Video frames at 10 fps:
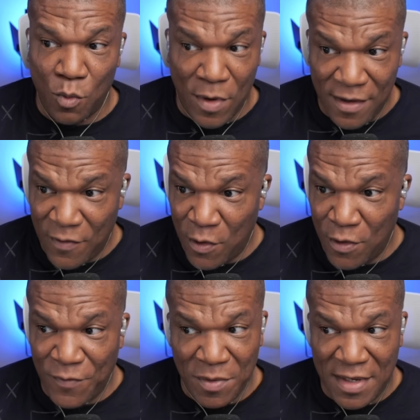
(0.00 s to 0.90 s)
We've
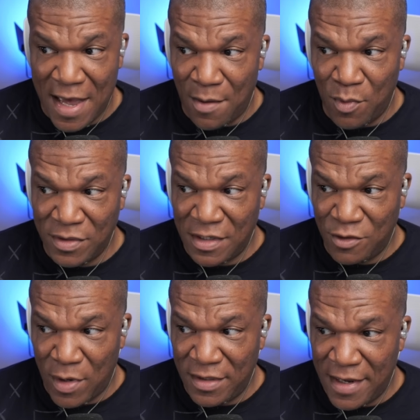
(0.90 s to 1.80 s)
heard from the Cowboys
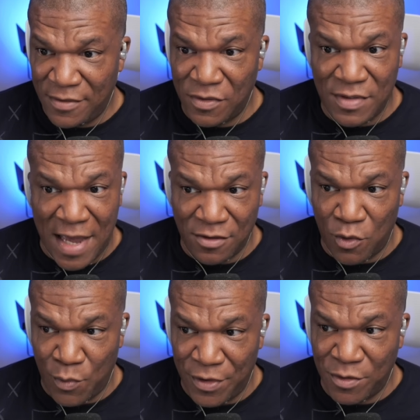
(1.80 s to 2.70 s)
that Trey Lance's Dallas
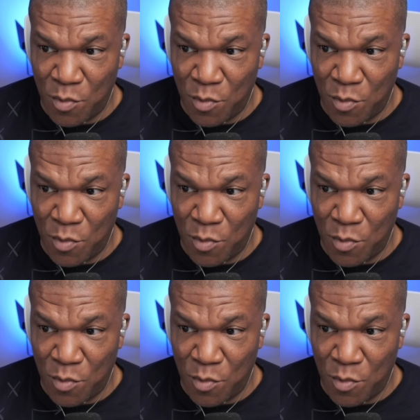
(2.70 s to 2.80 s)
career